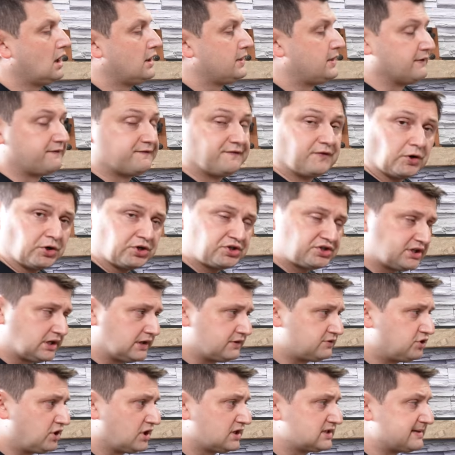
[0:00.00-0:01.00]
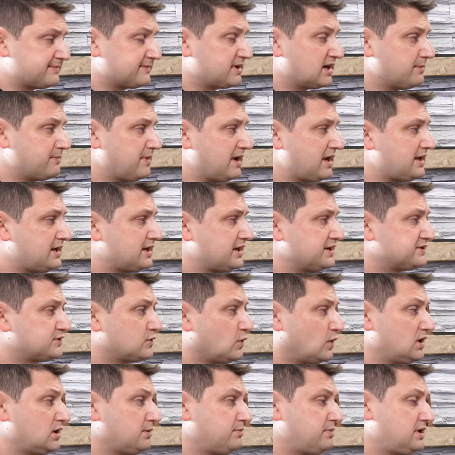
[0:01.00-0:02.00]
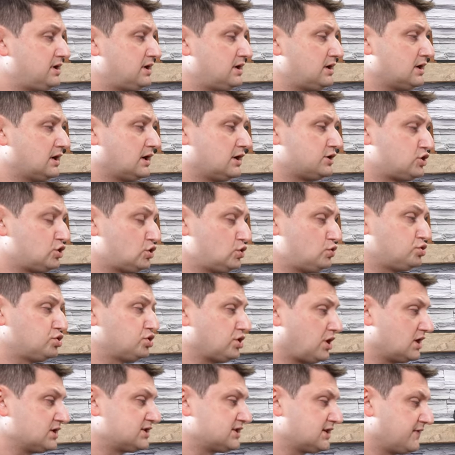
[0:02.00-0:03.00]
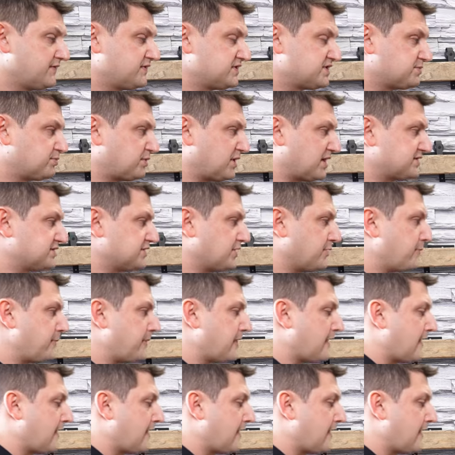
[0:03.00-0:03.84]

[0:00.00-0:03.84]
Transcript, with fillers: The first set of drinks I'm gonna make is going to be uh, two shots of espresso.